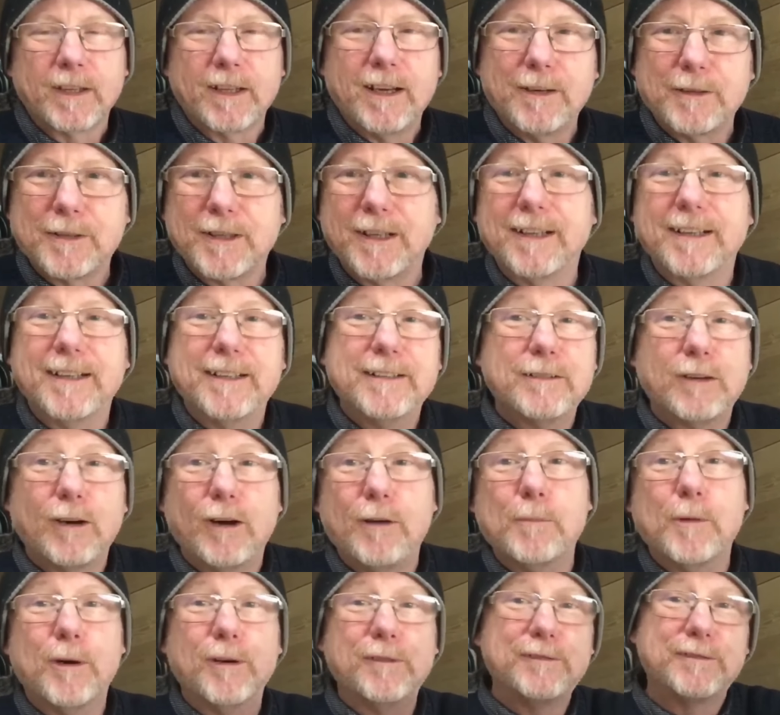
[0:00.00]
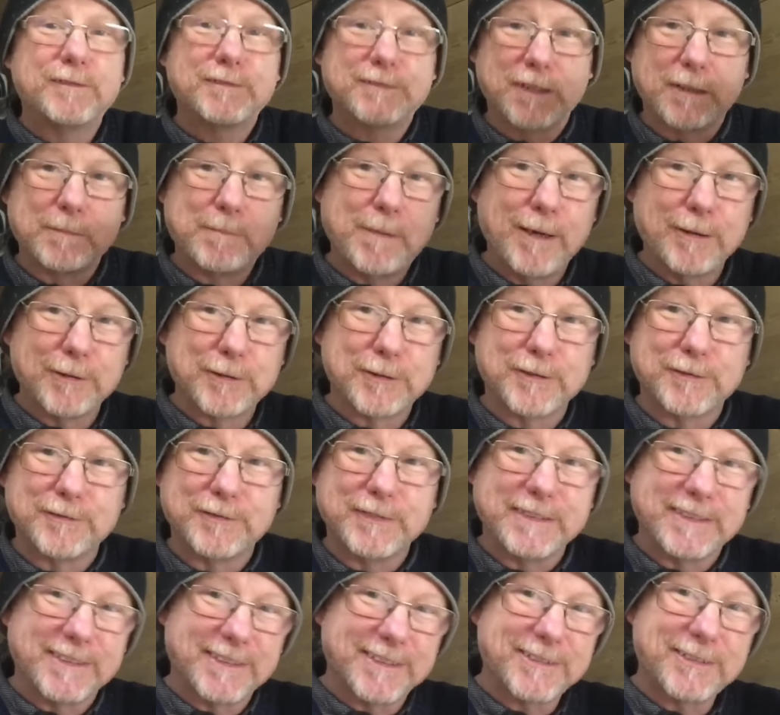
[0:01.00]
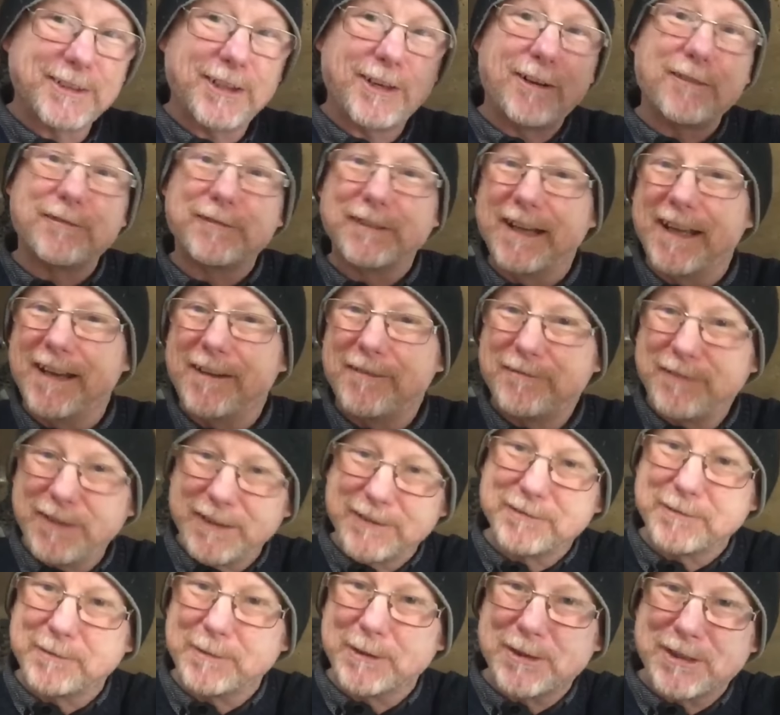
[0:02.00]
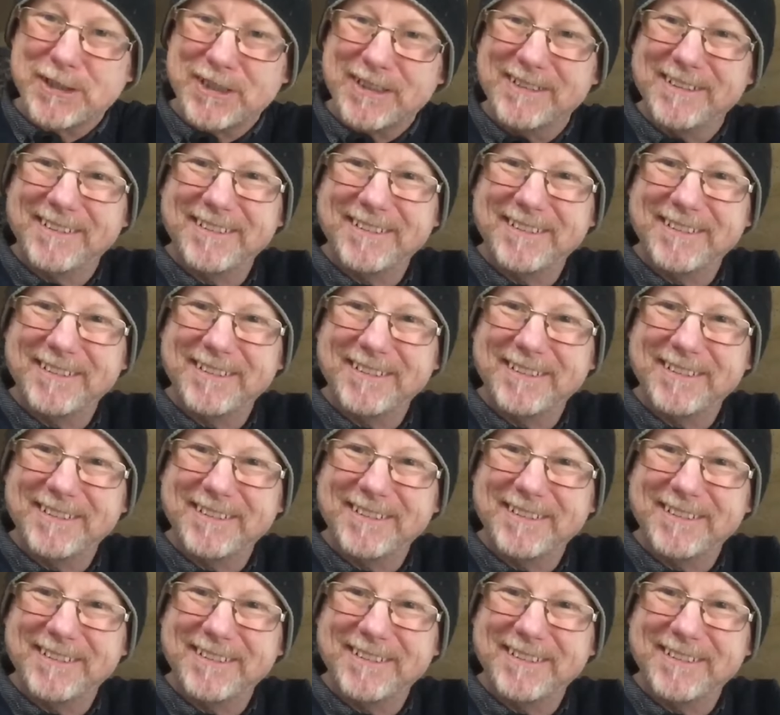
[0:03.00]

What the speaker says: Okay then, I'm off to the post office. Ta-ra for now. Thanks for watching.